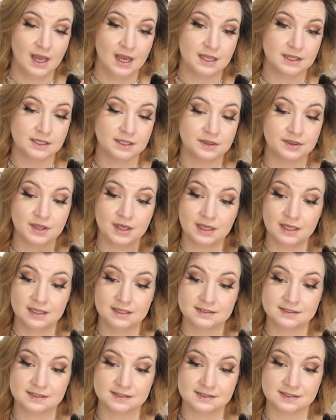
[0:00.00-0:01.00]
And the thing
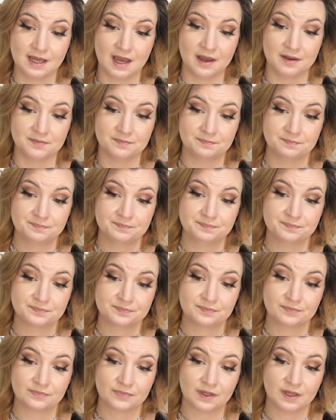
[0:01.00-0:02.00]
is, is that,
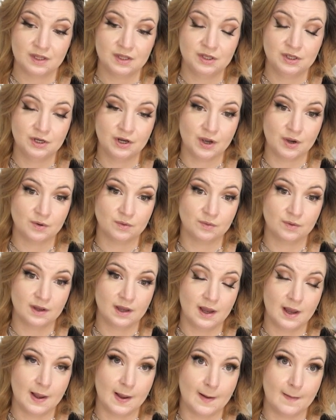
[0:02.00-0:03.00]
you know,
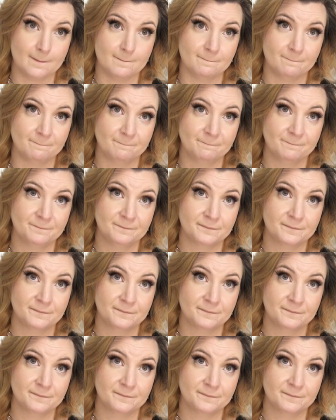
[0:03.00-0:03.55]
um,